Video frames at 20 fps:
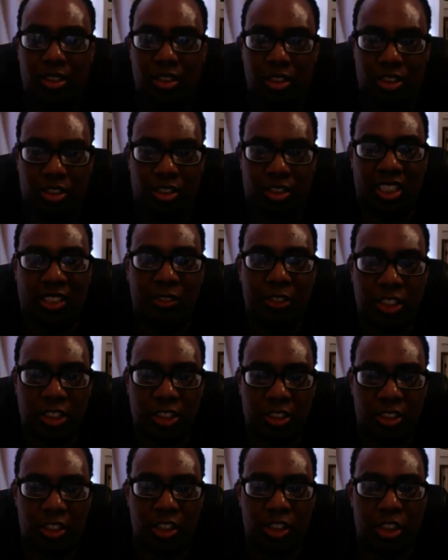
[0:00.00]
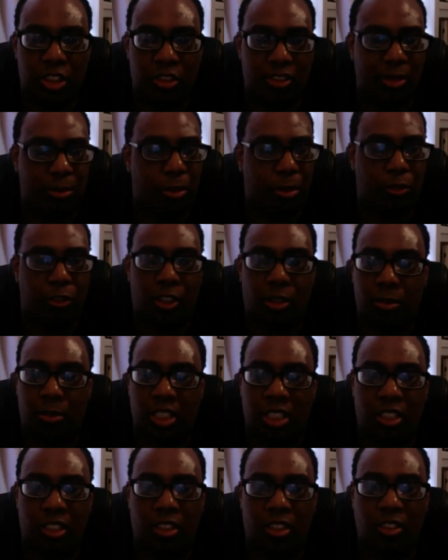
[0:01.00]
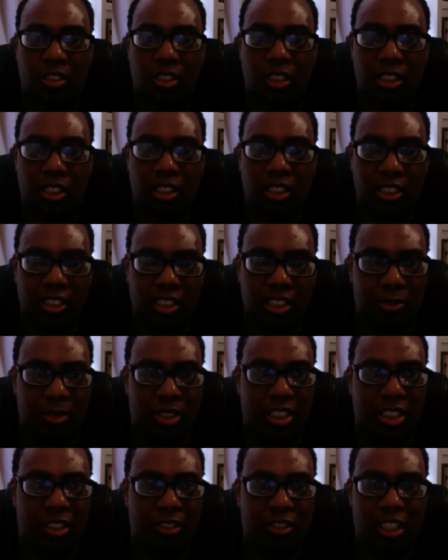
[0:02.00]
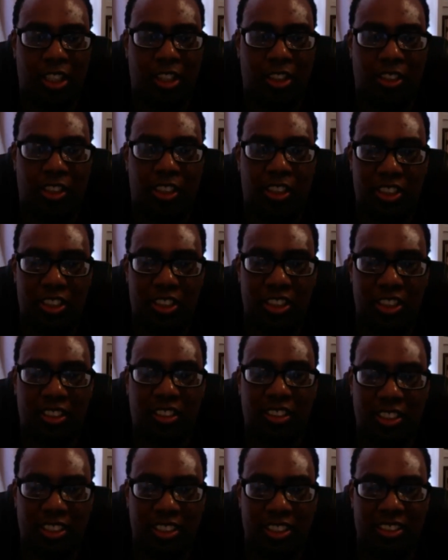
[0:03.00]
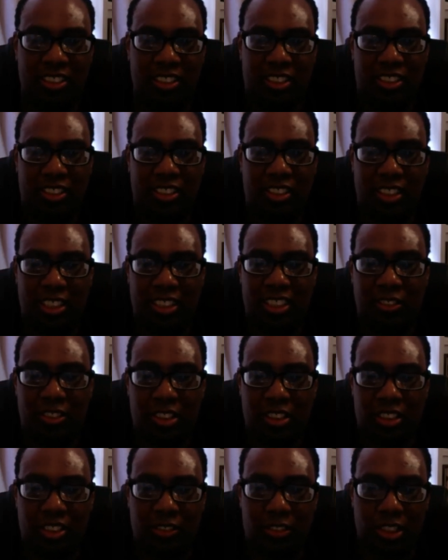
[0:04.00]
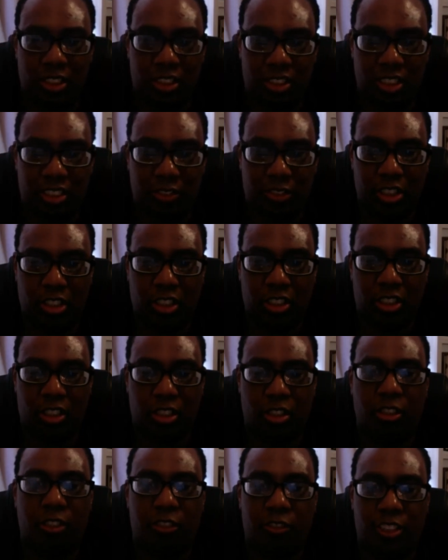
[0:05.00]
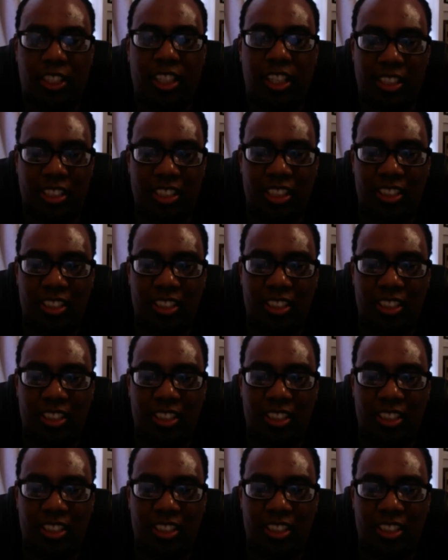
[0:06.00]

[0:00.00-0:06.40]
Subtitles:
So I love your songs. You're a great performer. You're great, and I definitely gonna go far.